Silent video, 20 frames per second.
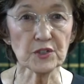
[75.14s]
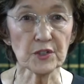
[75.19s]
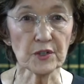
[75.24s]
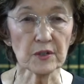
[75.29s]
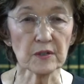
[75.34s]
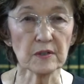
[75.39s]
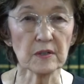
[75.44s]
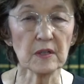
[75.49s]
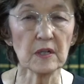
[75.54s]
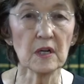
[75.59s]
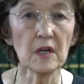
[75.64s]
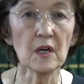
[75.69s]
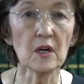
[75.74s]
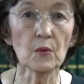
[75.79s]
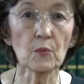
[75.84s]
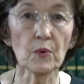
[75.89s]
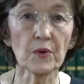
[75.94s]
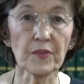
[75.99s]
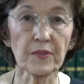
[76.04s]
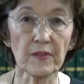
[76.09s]
year,
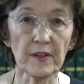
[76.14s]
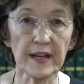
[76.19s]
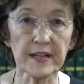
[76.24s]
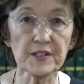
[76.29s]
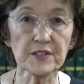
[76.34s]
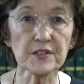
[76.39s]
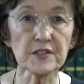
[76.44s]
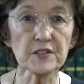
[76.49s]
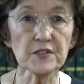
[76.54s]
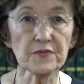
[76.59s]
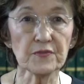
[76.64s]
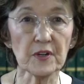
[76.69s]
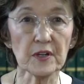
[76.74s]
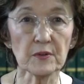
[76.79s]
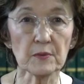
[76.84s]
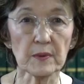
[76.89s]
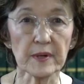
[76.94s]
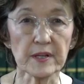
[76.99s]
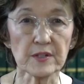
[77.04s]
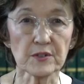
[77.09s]
with licensed
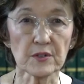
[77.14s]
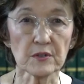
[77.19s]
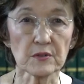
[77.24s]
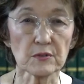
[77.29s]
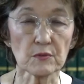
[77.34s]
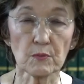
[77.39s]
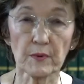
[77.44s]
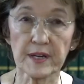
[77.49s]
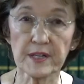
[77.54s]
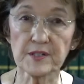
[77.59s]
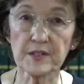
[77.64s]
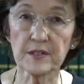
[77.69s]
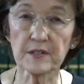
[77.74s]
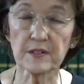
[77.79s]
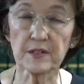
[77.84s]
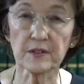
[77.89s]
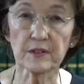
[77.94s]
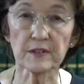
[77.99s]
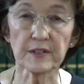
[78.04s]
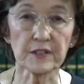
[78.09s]
fundraisers raising
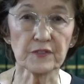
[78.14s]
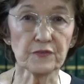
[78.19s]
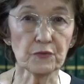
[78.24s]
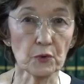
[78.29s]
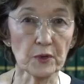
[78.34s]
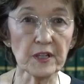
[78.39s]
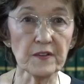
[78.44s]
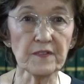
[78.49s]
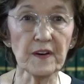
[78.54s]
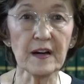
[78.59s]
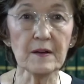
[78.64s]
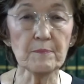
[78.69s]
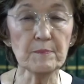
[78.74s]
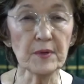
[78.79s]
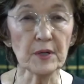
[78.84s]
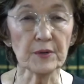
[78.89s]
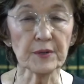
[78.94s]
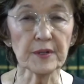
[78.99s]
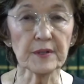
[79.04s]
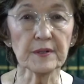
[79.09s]
nearly $45
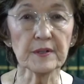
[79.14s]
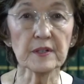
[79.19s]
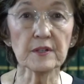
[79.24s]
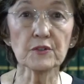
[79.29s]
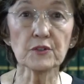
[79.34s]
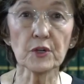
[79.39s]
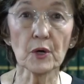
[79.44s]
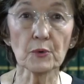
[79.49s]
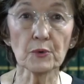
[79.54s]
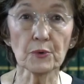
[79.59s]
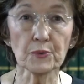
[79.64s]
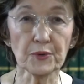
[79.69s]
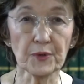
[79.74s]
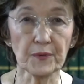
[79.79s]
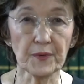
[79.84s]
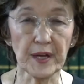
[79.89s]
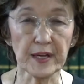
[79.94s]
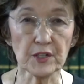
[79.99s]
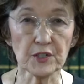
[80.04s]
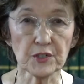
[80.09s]
million in total
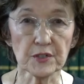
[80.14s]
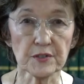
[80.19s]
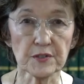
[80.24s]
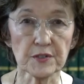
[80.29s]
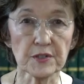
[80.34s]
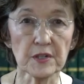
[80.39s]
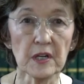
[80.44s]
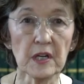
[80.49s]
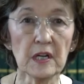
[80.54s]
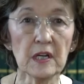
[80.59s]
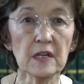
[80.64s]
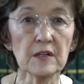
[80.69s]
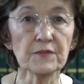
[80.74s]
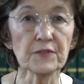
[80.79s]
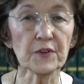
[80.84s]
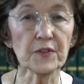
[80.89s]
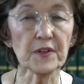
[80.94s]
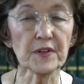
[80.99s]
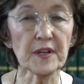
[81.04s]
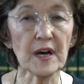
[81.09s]
donations
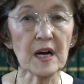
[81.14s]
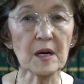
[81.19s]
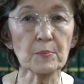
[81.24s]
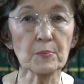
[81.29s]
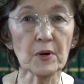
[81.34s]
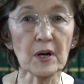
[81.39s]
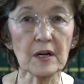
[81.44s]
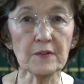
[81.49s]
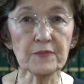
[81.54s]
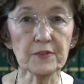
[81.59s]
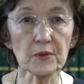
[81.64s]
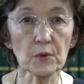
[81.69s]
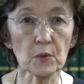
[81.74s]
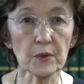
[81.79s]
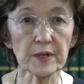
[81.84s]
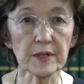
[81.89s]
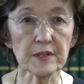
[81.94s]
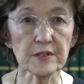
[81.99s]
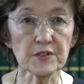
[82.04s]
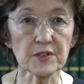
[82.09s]
for the nonprofit
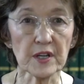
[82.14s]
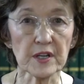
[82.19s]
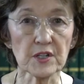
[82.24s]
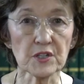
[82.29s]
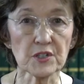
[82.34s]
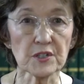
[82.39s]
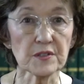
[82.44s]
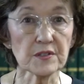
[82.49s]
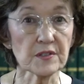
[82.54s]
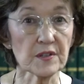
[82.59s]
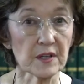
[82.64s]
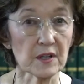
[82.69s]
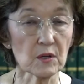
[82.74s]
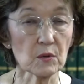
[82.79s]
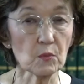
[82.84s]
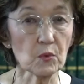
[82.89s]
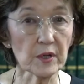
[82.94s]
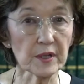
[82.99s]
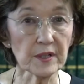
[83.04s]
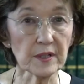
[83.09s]
organizations they are
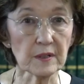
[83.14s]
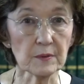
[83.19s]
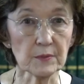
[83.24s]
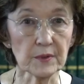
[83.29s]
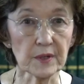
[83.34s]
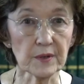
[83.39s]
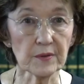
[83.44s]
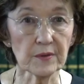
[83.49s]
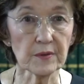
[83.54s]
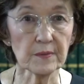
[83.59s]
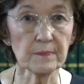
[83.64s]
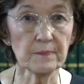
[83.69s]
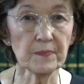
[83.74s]
working with.